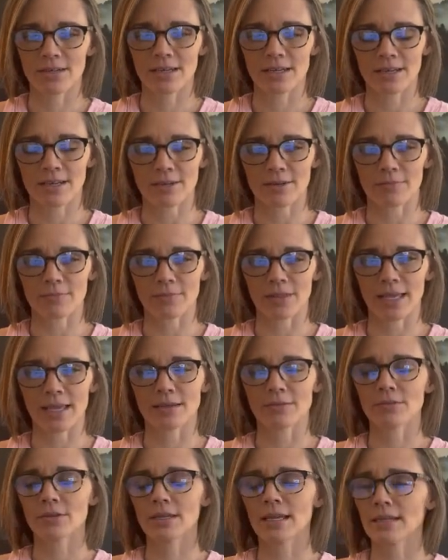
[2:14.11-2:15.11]
Um,
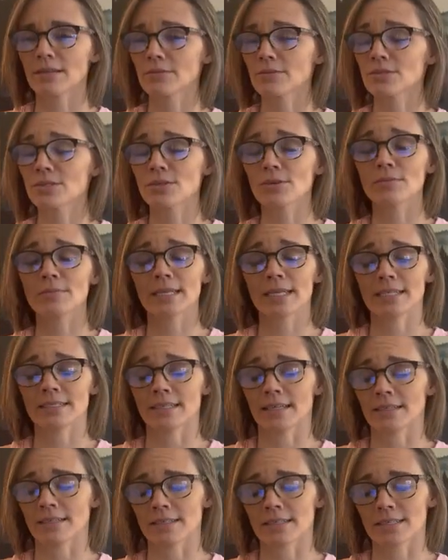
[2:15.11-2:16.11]
and, and so many
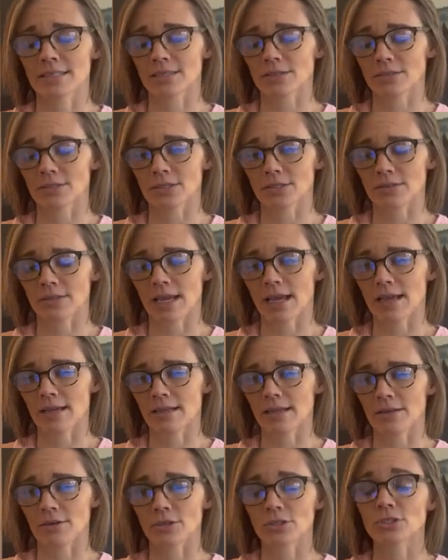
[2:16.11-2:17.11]
dentists still do that
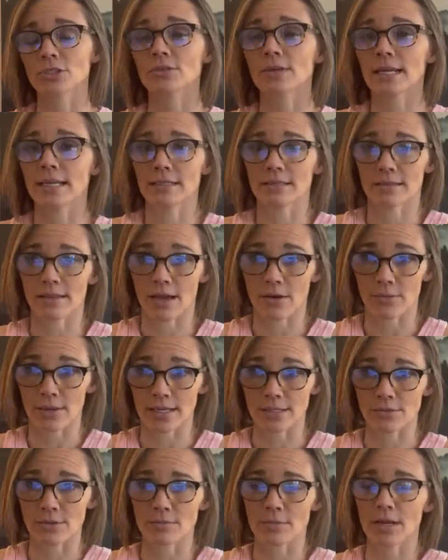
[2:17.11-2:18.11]
and are trained that way.
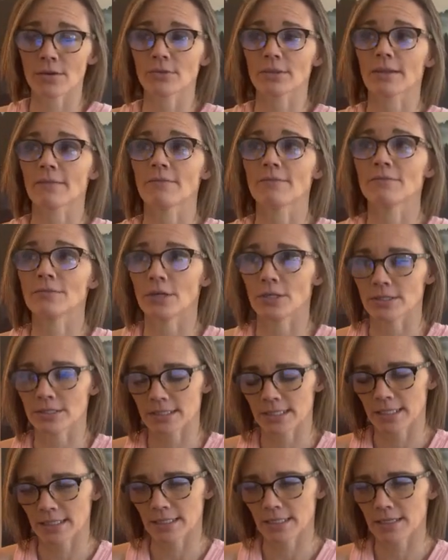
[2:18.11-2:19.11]
So I'm not really
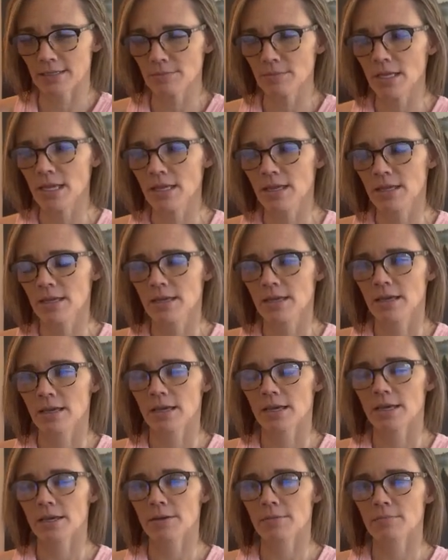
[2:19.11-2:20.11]
faulting him.
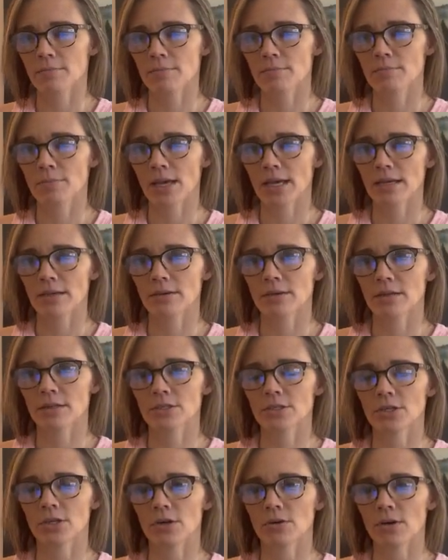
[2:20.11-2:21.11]
Um, but,
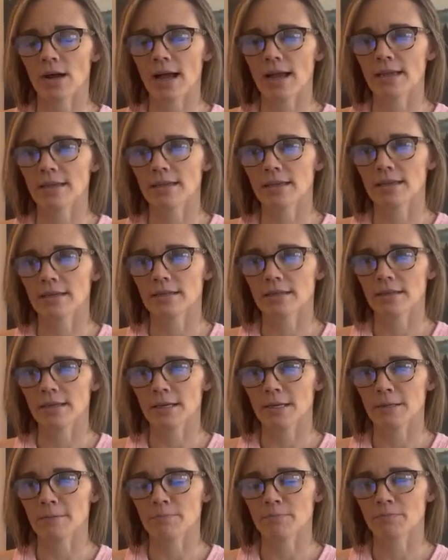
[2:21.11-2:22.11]
you know, I had
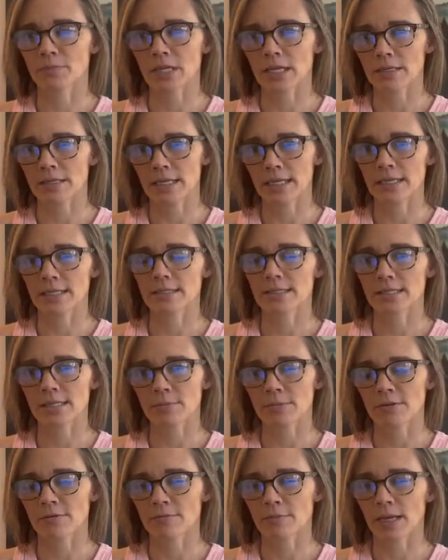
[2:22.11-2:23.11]
um, needed
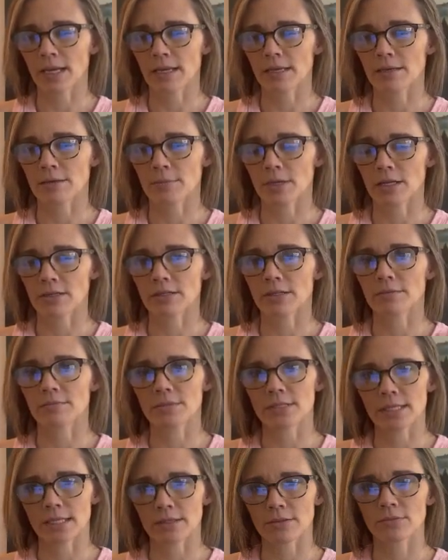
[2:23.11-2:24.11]
some of my
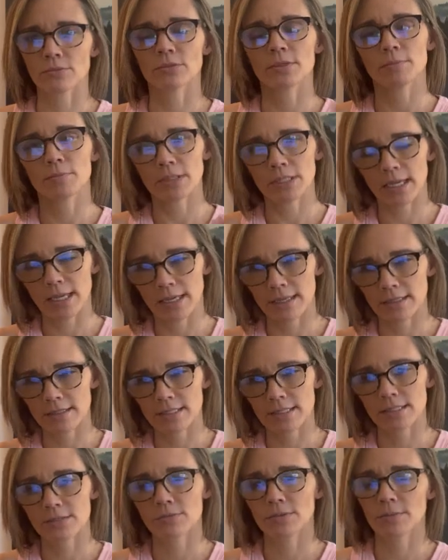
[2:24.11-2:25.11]
amalgams like
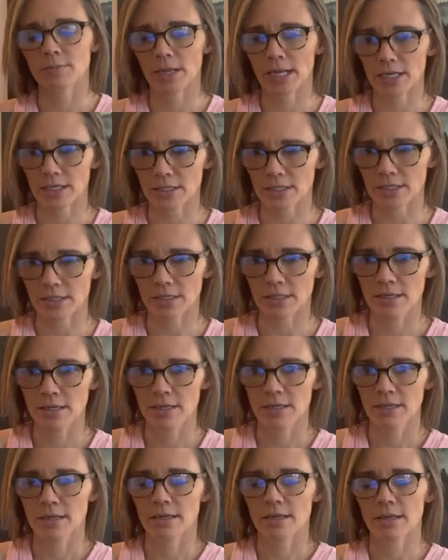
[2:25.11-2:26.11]
replaced, repaired,
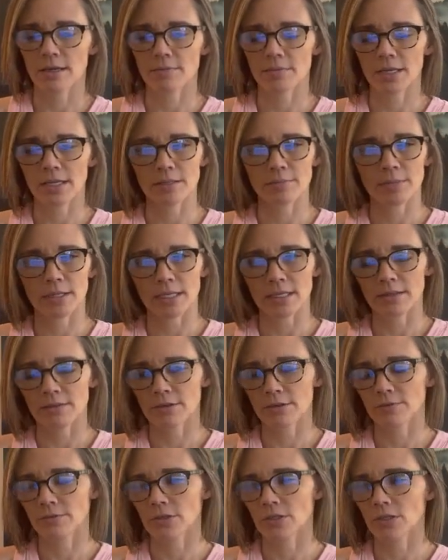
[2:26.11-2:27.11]
um, they had been in
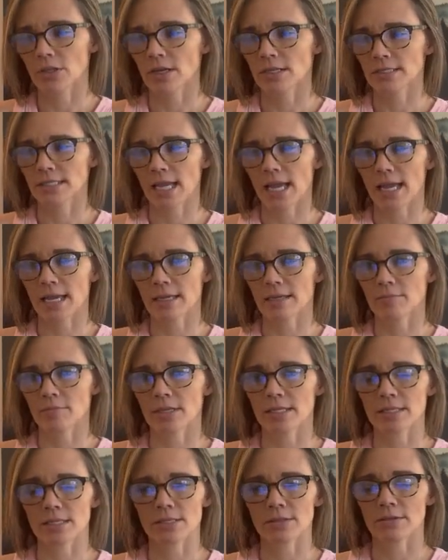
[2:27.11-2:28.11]
there for a long time,
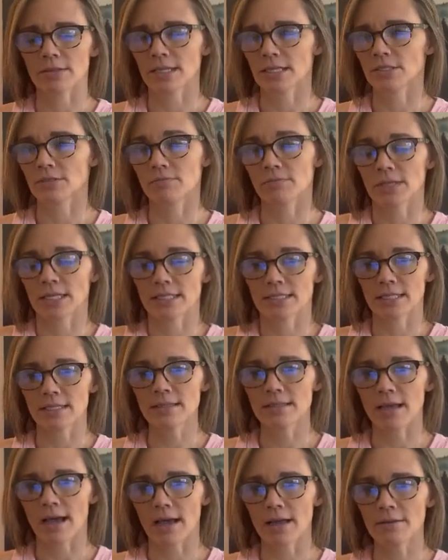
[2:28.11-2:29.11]
and so they they did
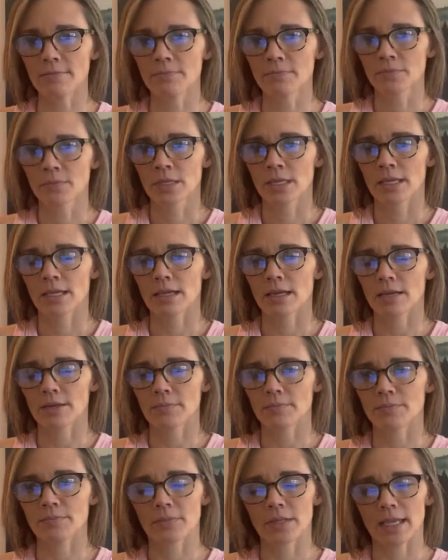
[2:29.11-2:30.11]
that.
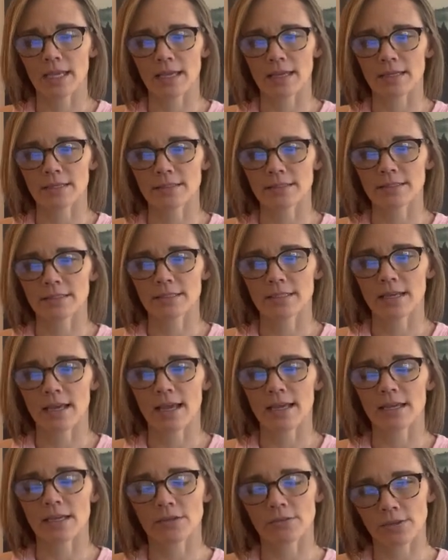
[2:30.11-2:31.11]
Um, and
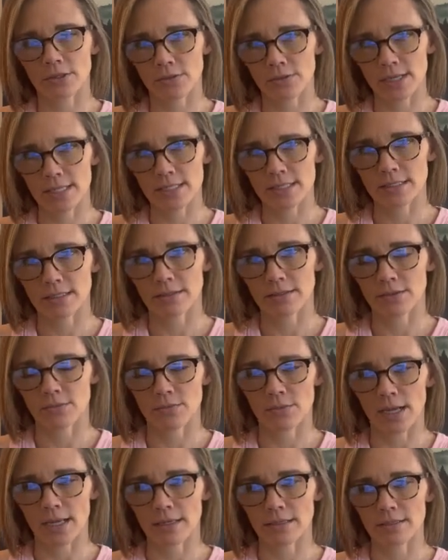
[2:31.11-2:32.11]
I had requested the
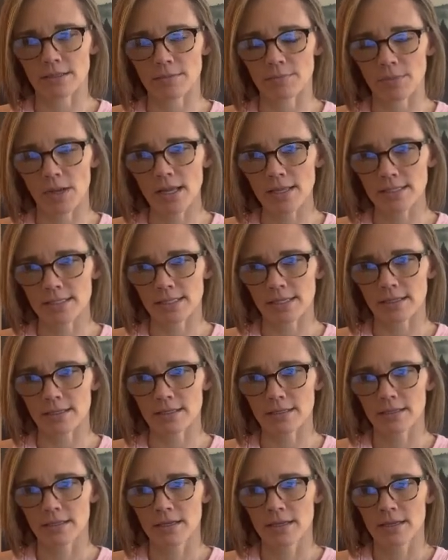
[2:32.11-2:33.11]
white
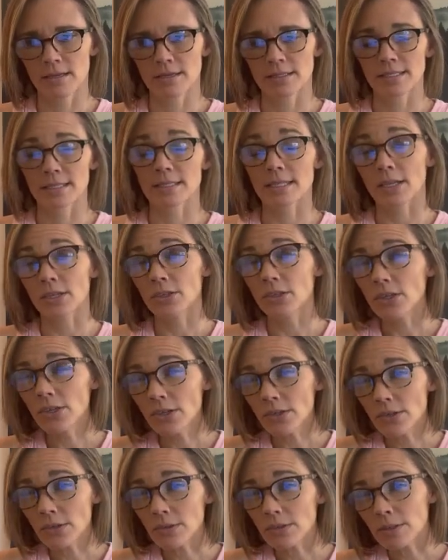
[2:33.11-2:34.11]
composite since I
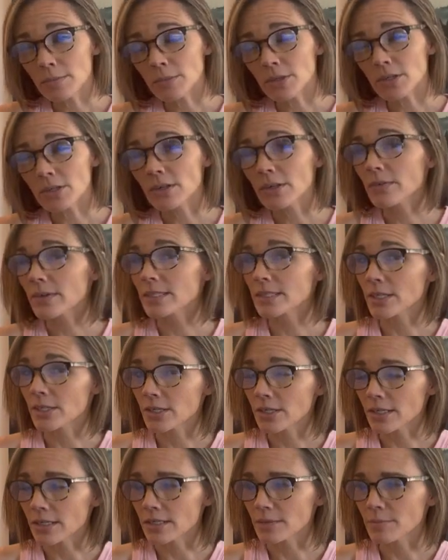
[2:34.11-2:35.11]
knew that mercury wasn't
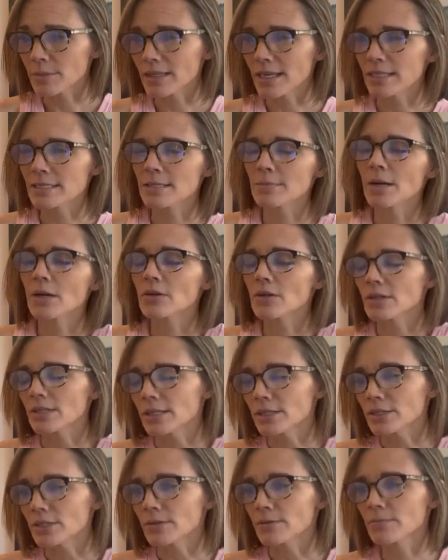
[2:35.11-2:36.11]
good, but that's about all I
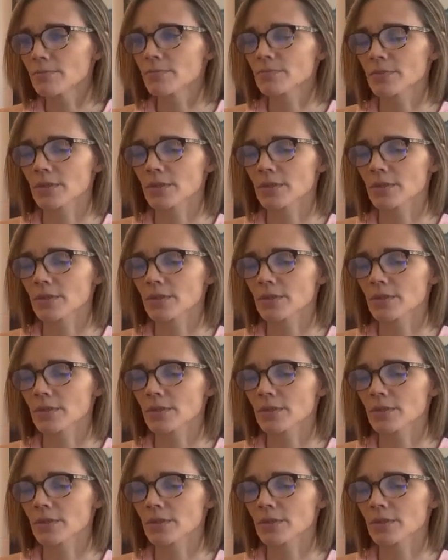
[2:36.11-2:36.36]
knew.